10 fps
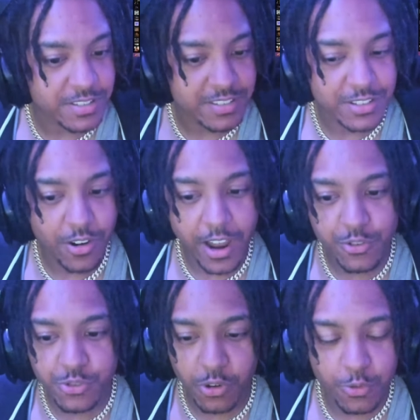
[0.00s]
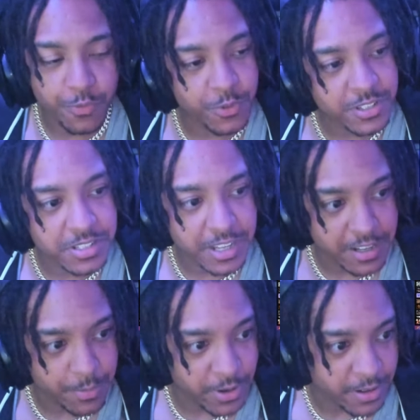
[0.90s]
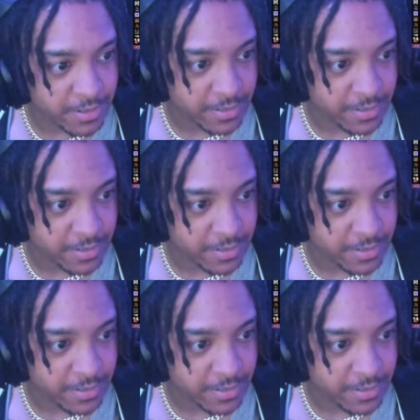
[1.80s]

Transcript: It's our outro for today, bruh.